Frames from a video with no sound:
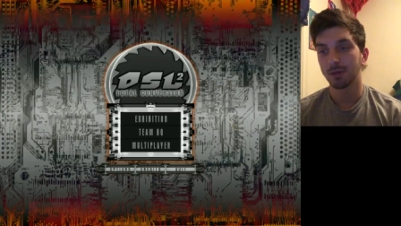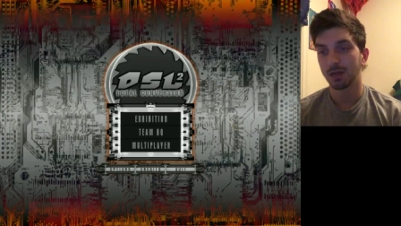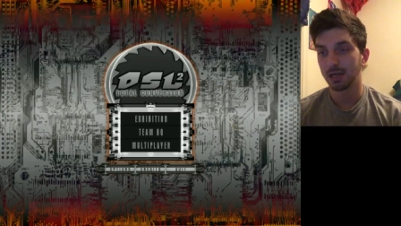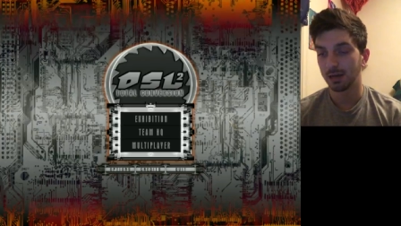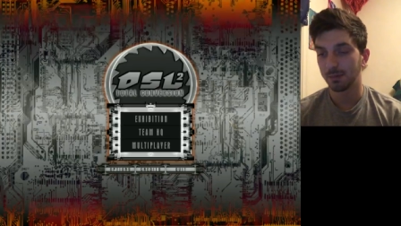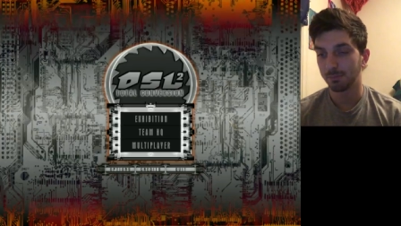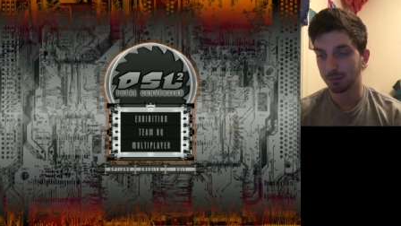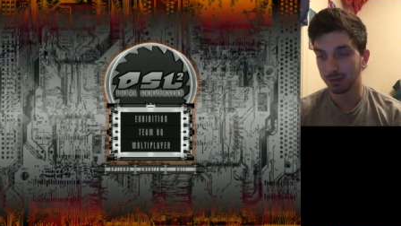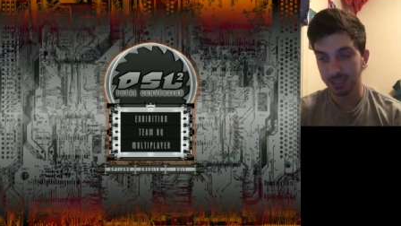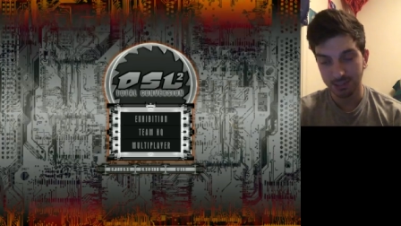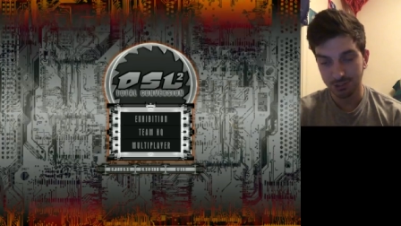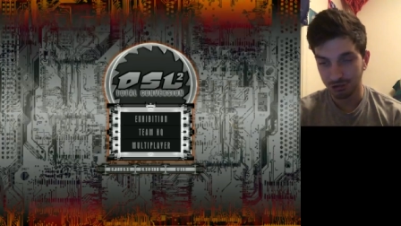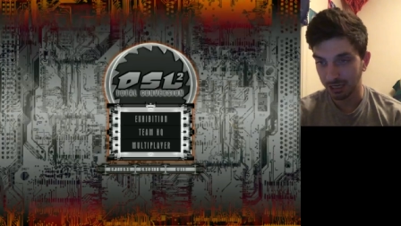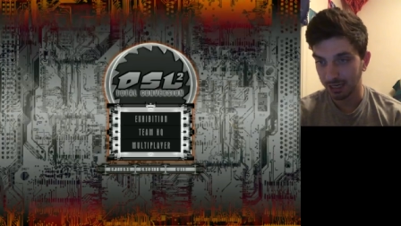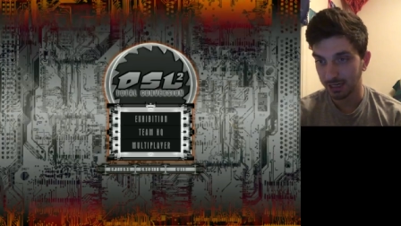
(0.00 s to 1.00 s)
Uh,
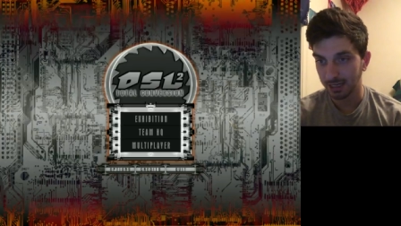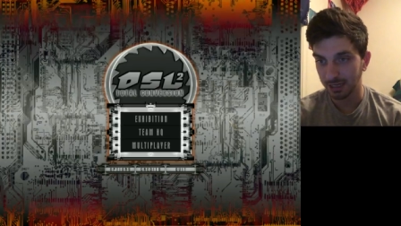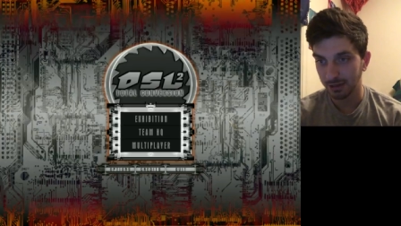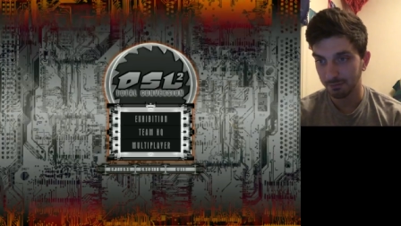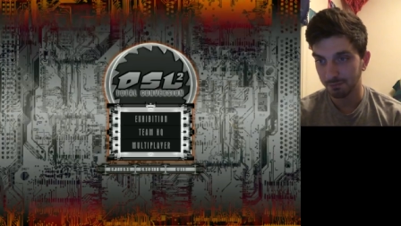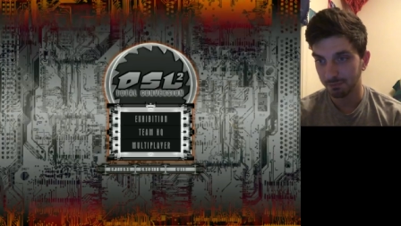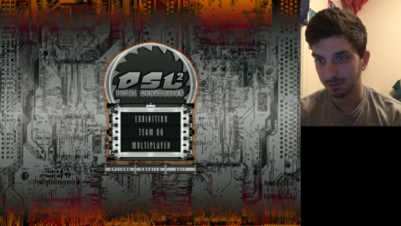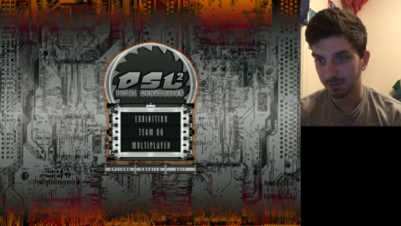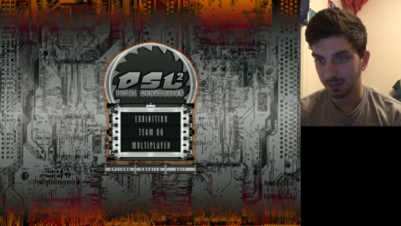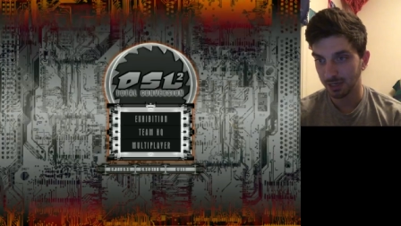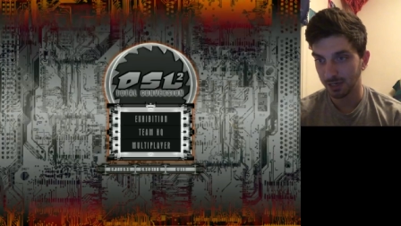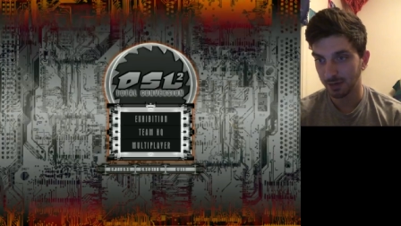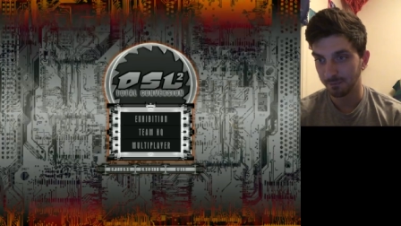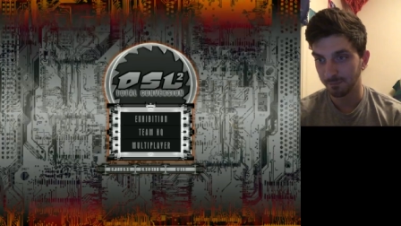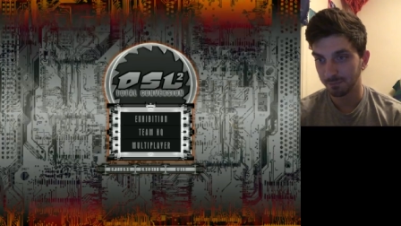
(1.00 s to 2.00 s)
please check it out,
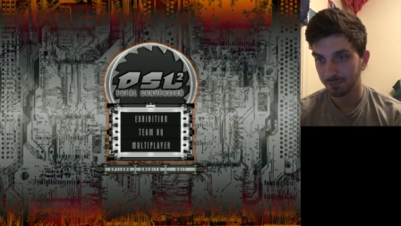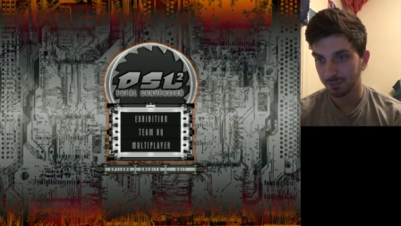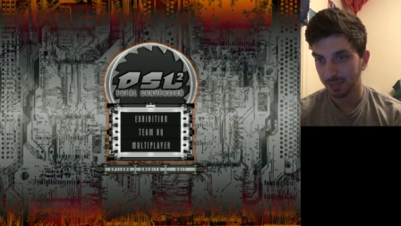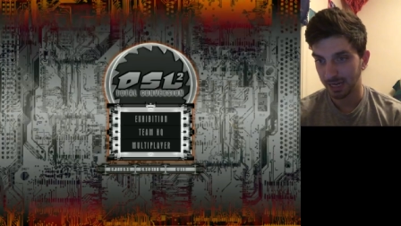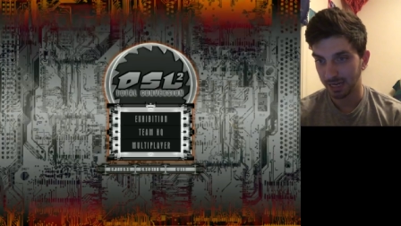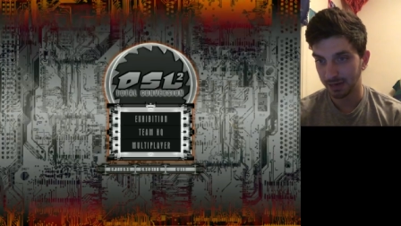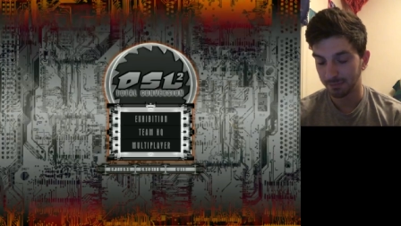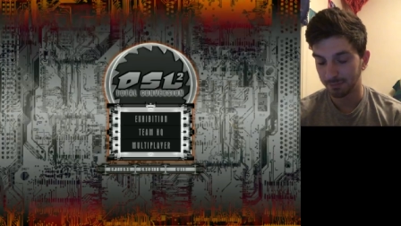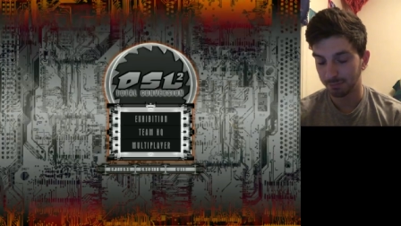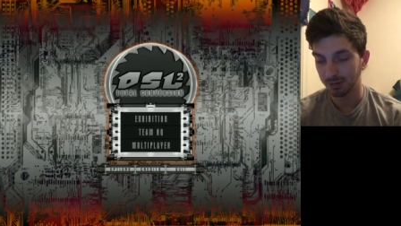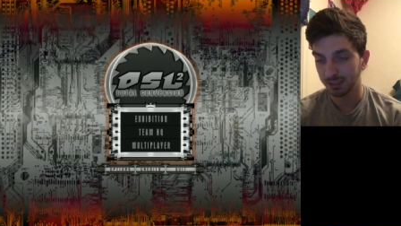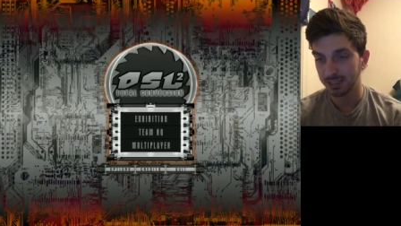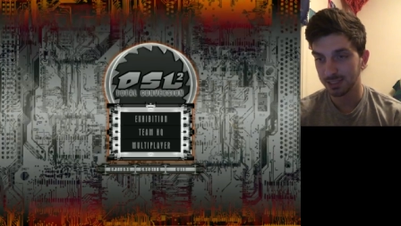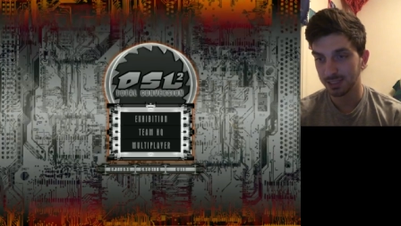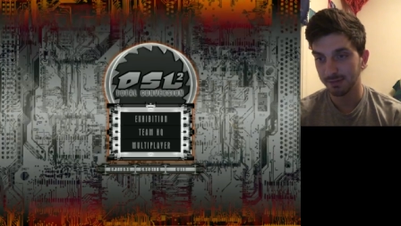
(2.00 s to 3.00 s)
um, and
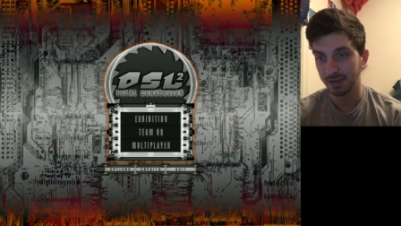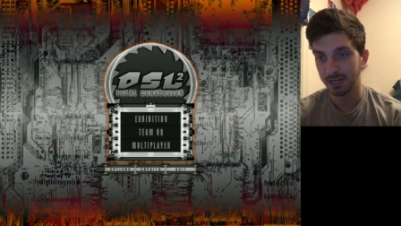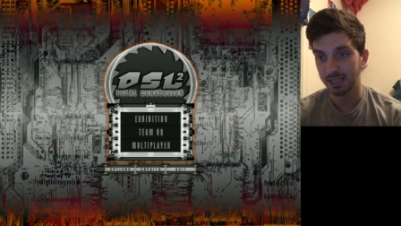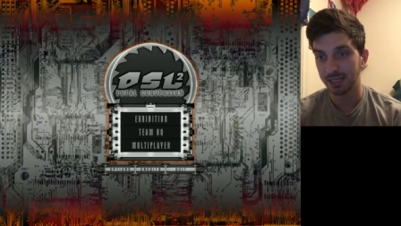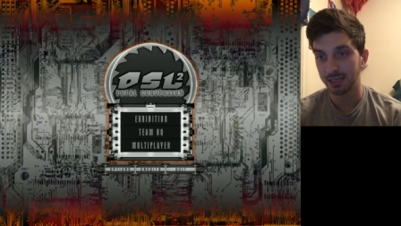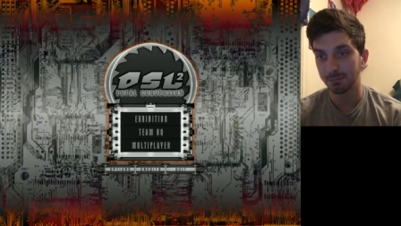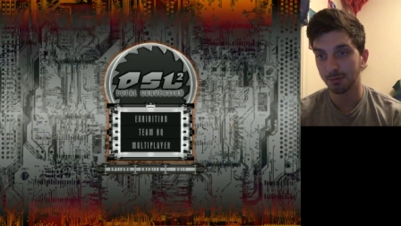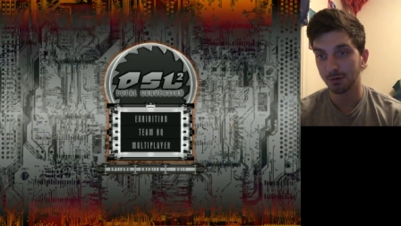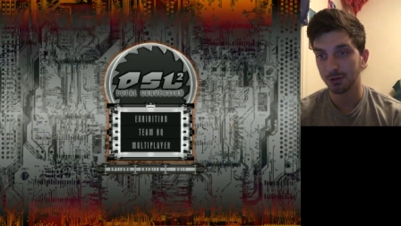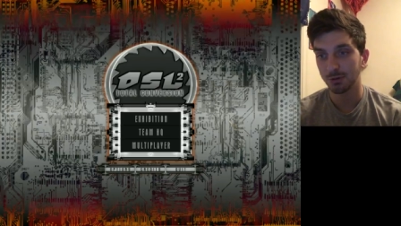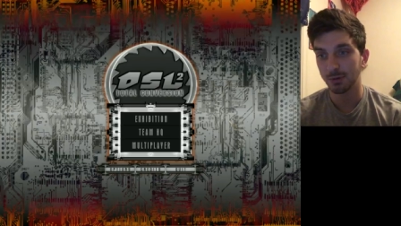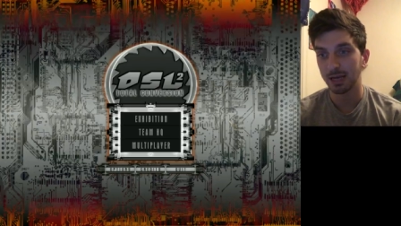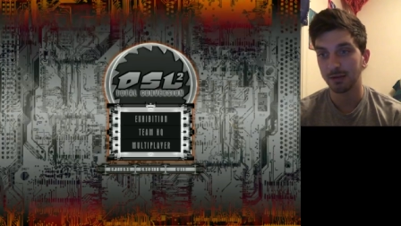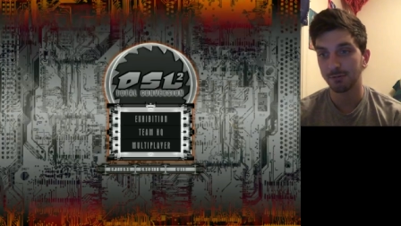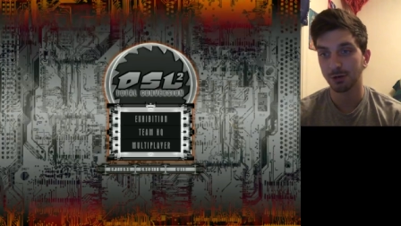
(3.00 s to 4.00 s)
please leave any input
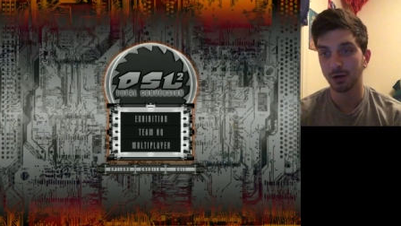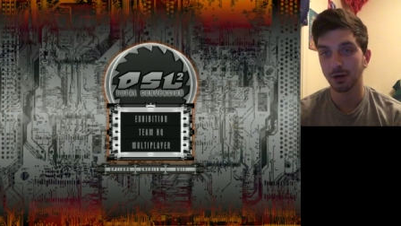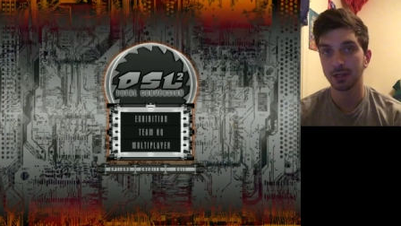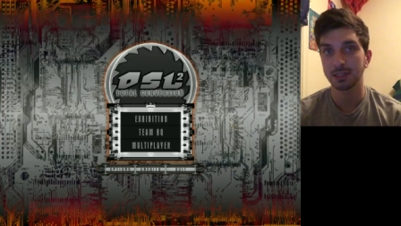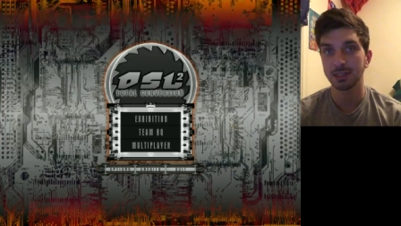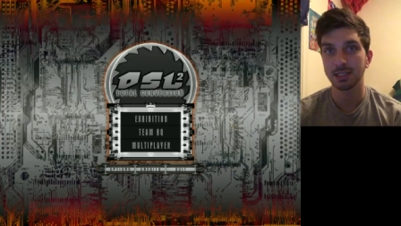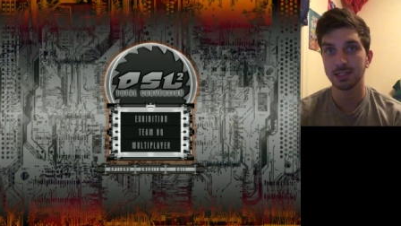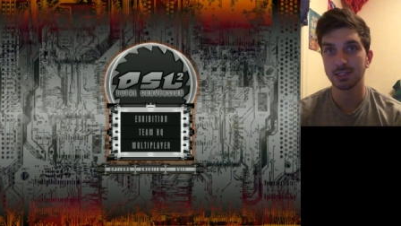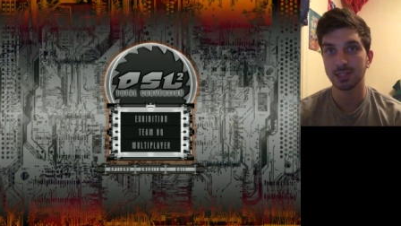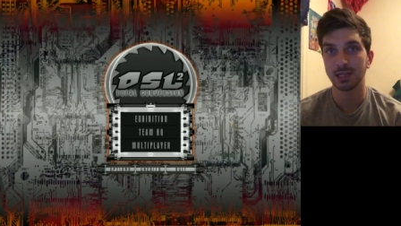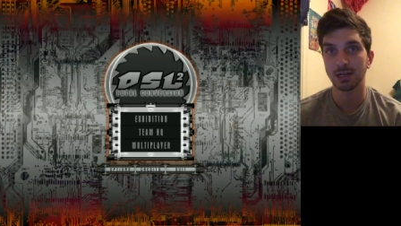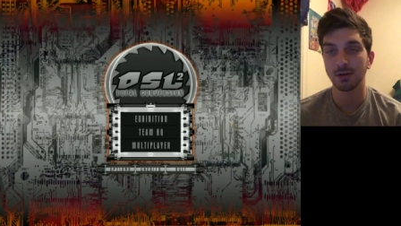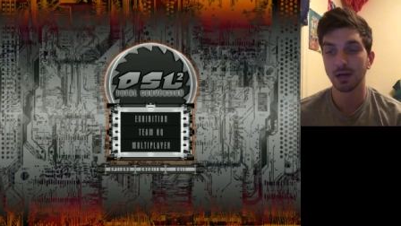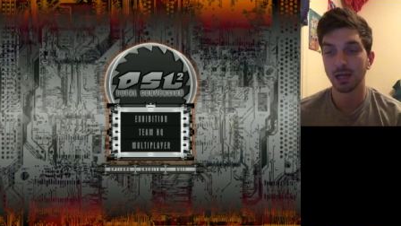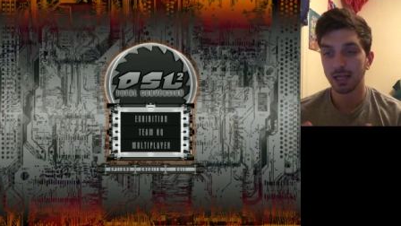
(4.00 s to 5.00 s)
you have regarding
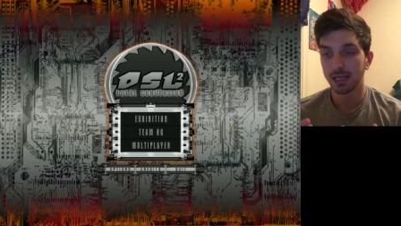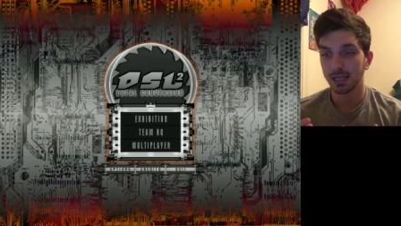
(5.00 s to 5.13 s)
DSL